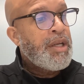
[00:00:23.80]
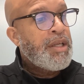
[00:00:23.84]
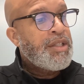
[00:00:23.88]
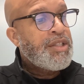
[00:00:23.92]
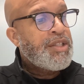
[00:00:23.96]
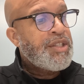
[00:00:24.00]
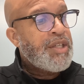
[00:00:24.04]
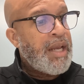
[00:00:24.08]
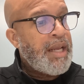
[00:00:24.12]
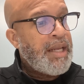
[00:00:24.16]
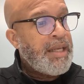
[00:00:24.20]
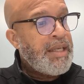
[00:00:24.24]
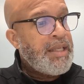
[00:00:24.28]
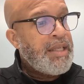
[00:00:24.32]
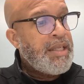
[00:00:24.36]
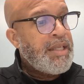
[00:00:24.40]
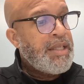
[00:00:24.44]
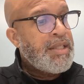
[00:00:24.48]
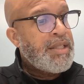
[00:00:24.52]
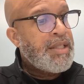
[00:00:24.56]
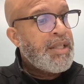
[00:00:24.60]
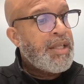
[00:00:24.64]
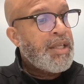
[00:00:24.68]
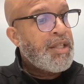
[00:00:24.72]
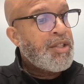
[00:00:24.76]

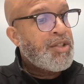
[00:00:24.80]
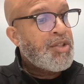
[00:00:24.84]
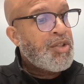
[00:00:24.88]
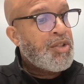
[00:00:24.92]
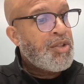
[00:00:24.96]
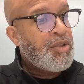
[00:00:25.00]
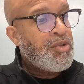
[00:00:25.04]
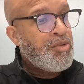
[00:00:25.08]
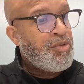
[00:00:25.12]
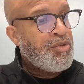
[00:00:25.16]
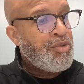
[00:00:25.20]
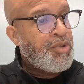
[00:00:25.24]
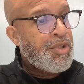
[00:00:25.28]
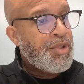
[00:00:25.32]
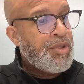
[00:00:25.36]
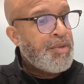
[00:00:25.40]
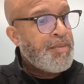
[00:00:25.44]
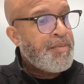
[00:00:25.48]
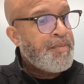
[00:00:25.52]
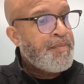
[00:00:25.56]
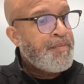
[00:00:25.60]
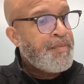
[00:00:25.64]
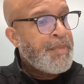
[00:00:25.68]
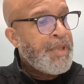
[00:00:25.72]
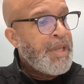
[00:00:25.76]
Chinese exclusion.
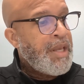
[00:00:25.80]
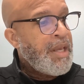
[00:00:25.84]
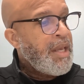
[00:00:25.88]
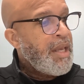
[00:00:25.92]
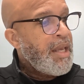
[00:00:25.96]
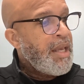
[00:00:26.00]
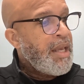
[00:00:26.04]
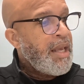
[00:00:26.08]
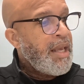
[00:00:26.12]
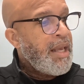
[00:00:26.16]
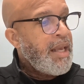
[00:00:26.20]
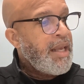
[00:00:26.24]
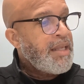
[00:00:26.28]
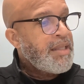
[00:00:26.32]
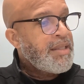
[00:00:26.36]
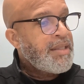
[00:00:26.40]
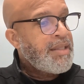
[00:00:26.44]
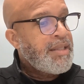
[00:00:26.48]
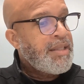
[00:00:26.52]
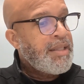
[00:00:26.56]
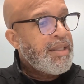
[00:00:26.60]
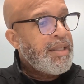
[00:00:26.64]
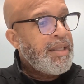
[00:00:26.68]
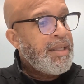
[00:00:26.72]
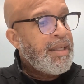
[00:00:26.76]

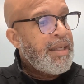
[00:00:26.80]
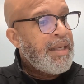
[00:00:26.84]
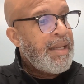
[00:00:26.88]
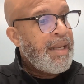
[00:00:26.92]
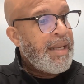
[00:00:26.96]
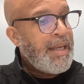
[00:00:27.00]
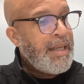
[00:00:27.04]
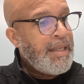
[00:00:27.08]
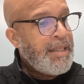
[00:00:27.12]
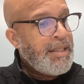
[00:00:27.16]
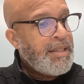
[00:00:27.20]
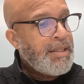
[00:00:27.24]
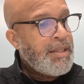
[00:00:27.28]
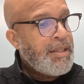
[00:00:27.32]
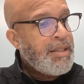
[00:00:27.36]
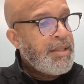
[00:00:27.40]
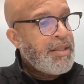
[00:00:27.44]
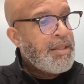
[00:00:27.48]
As the late